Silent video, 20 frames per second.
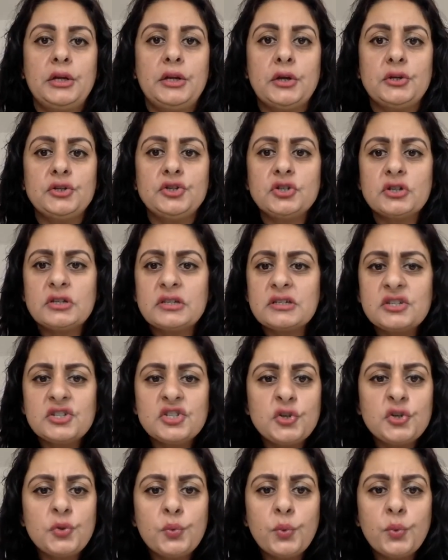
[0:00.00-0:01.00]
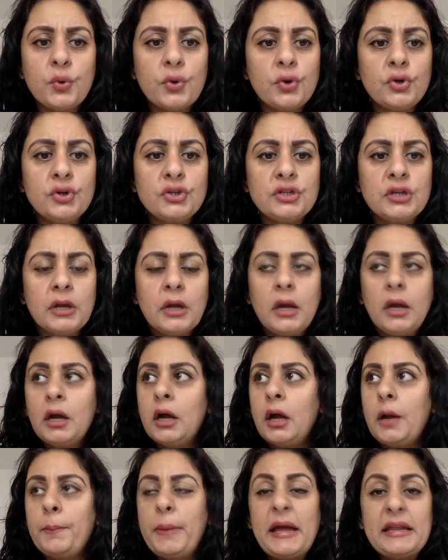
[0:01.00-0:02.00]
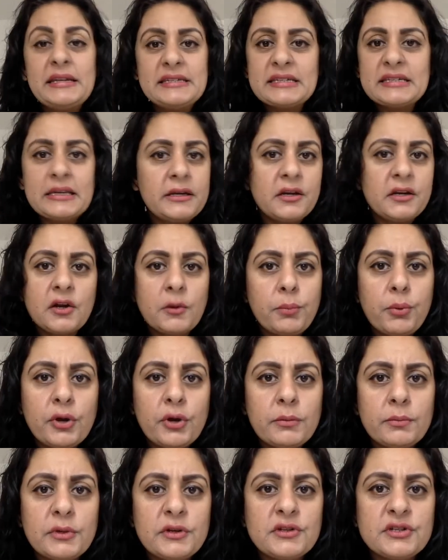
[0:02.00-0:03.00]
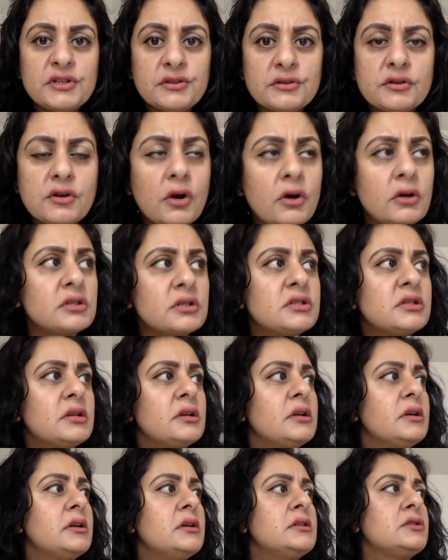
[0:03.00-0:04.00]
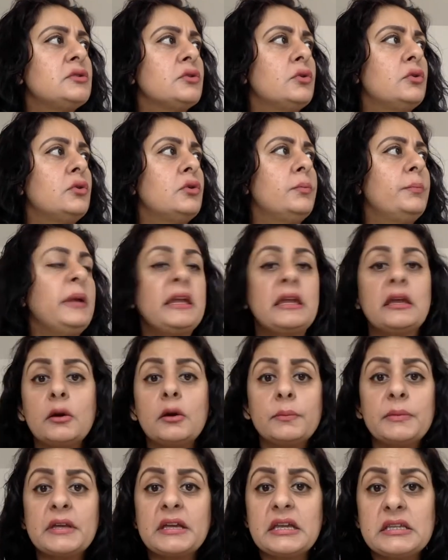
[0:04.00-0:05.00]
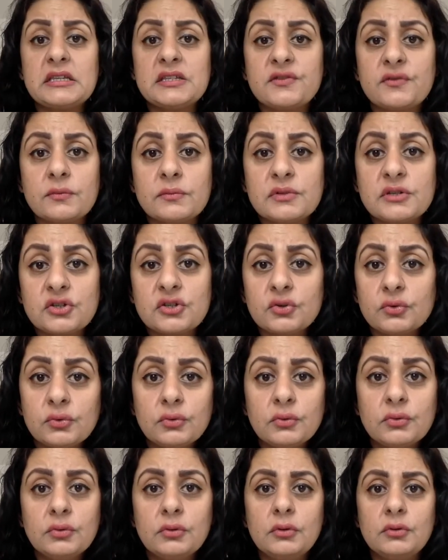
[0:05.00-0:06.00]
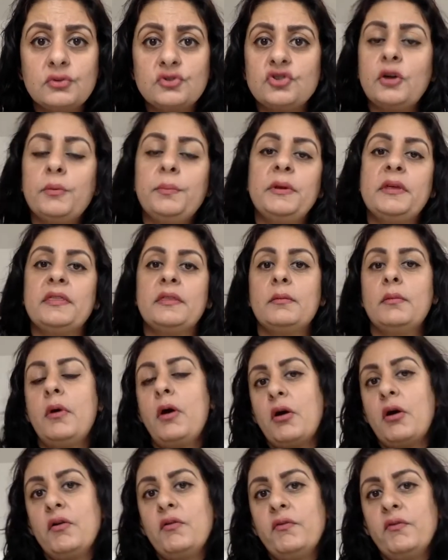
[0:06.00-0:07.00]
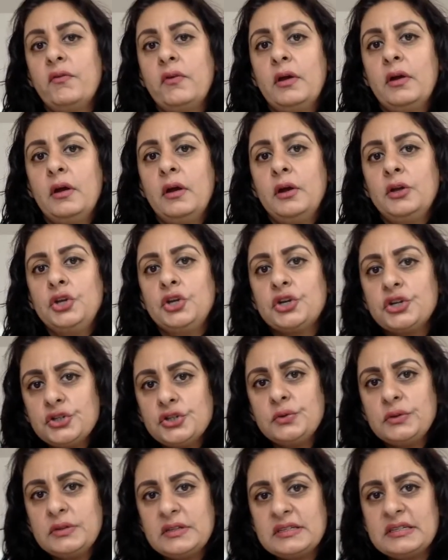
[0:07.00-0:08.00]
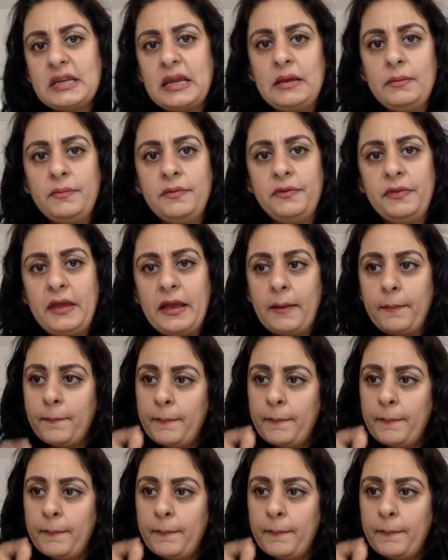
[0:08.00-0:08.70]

Just as you would penciling an appointment to the doctors, or picking up the kids from school, or dropping them off, you can do the same thing.